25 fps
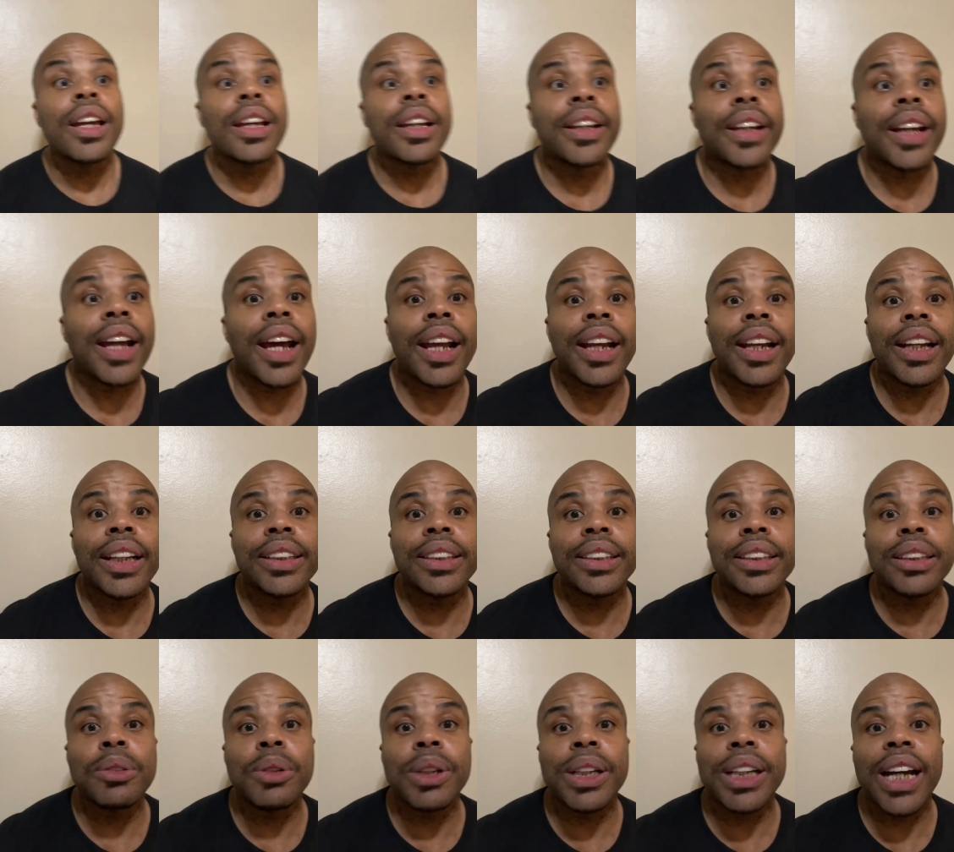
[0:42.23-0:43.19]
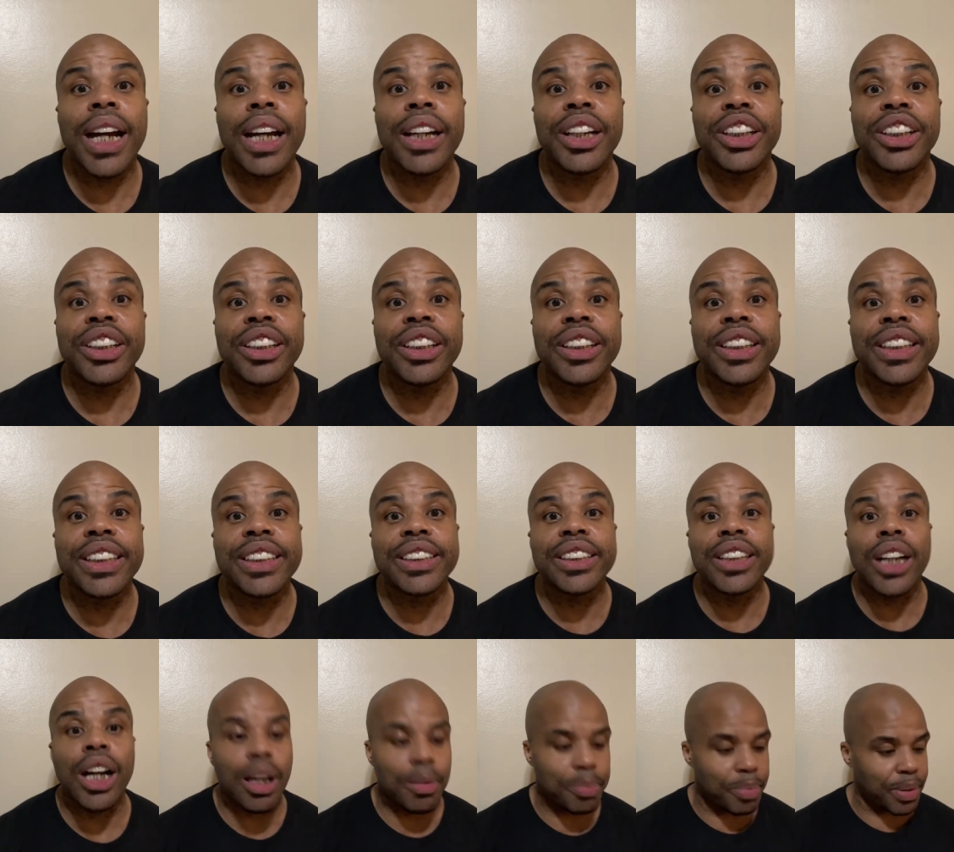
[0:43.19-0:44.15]
Now let's see what kind of goodies
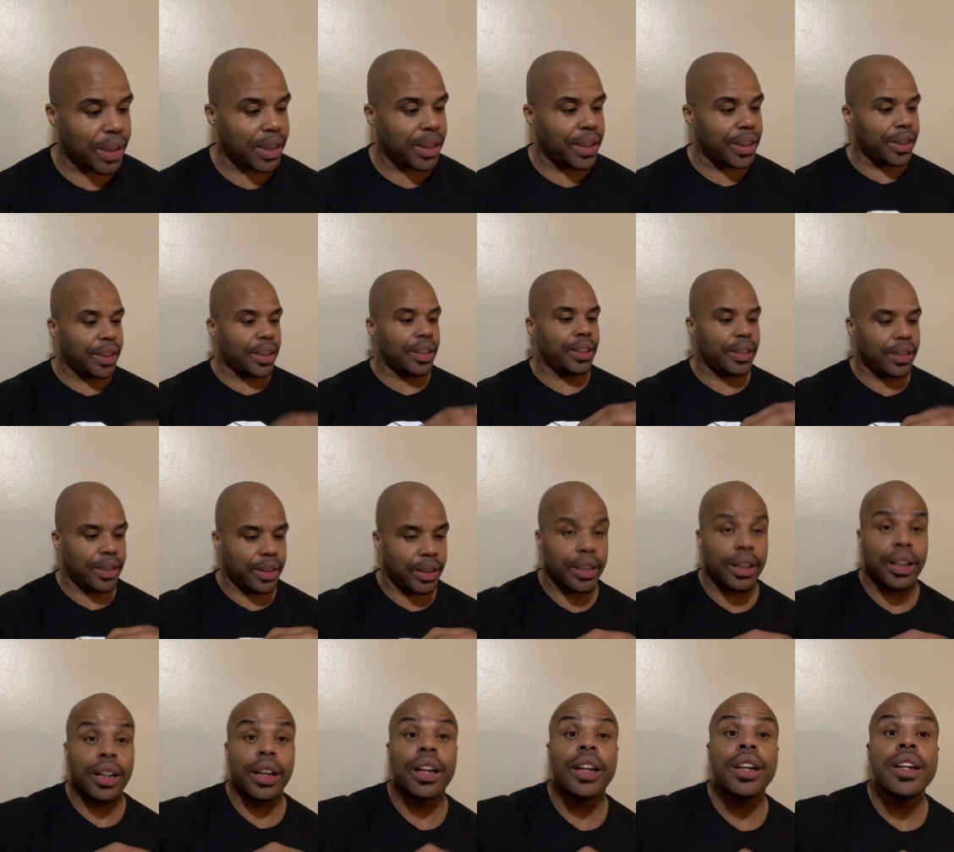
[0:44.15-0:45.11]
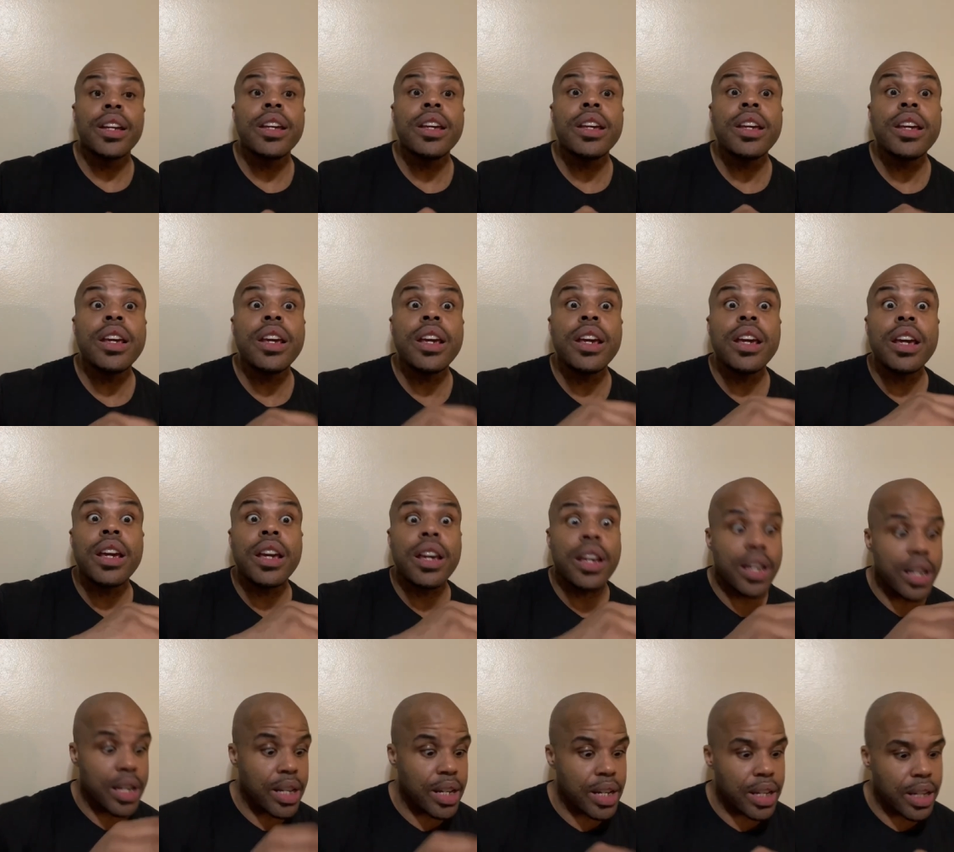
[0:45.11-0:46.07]
are up in here.
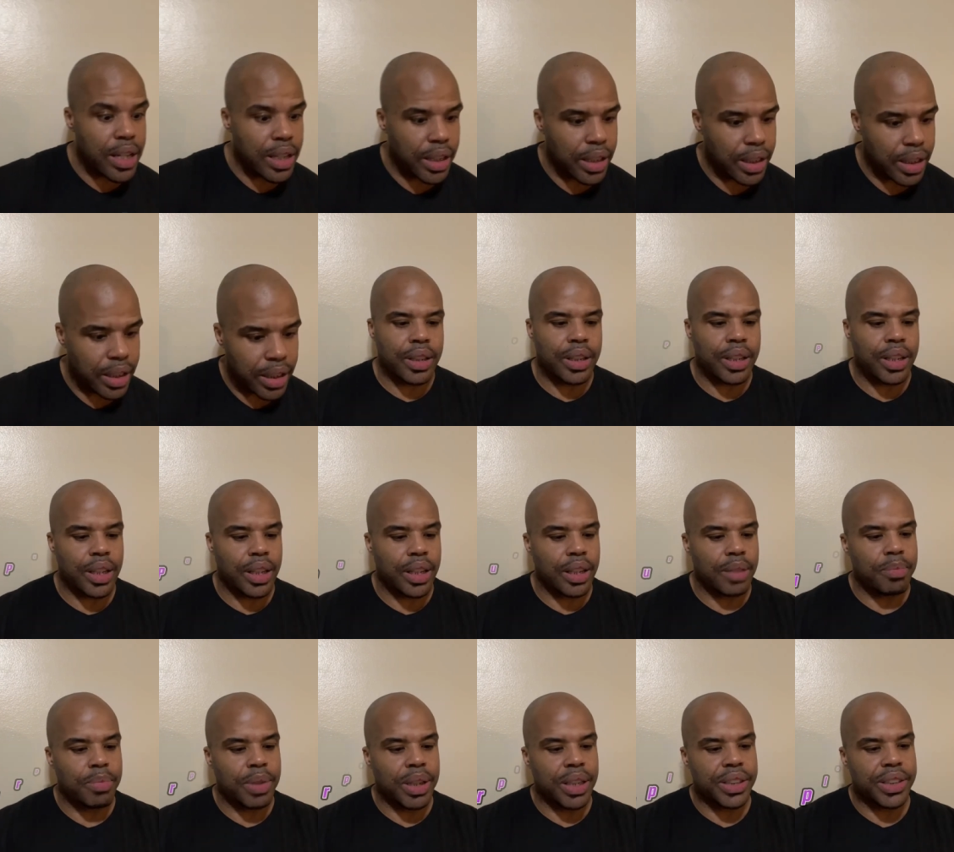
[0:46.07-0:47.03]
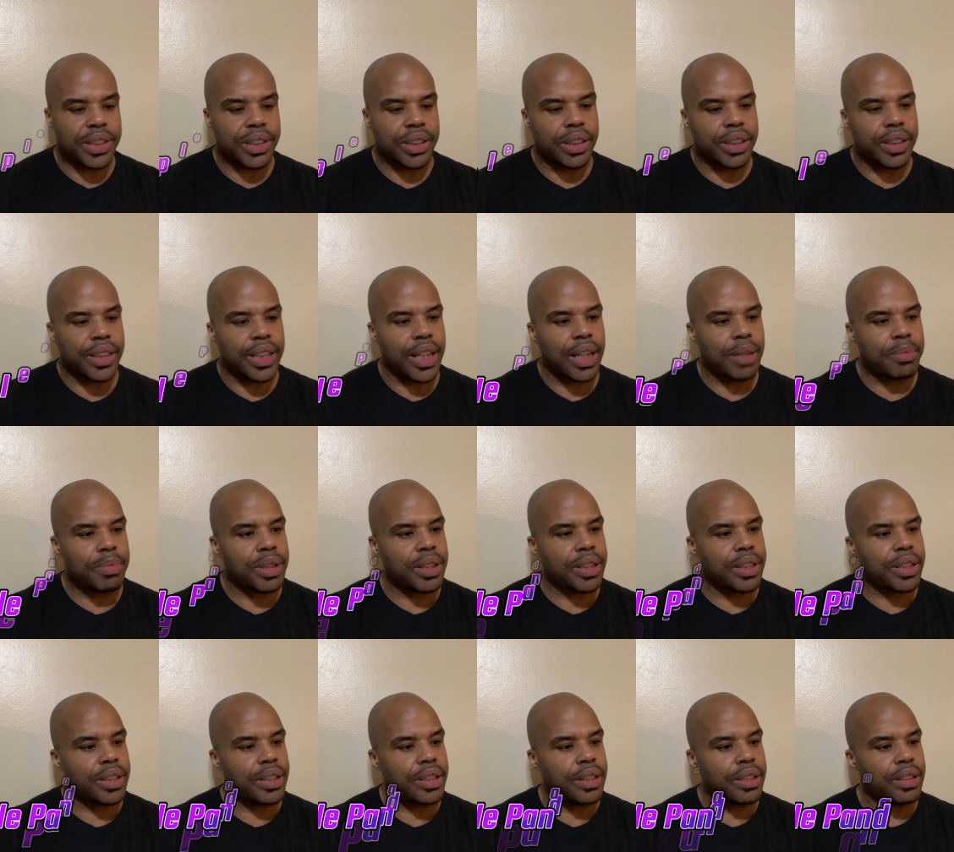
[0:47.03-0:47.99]
Yeah! Got a bunch of adapters
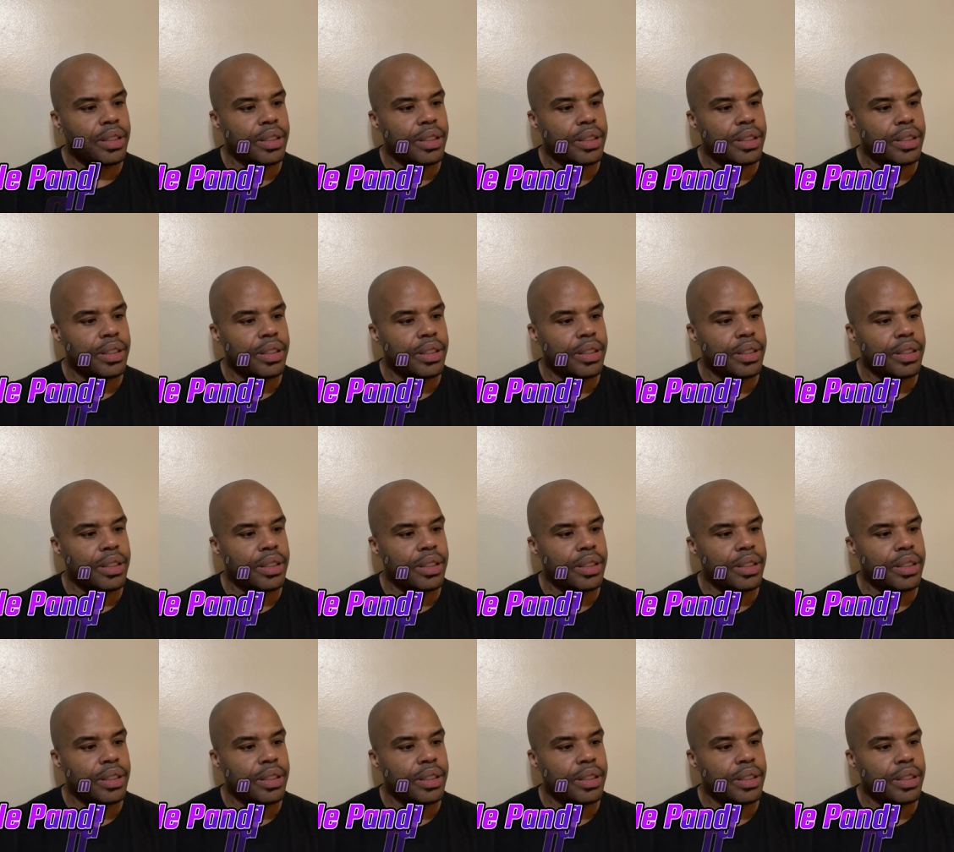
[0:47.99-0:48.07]
here.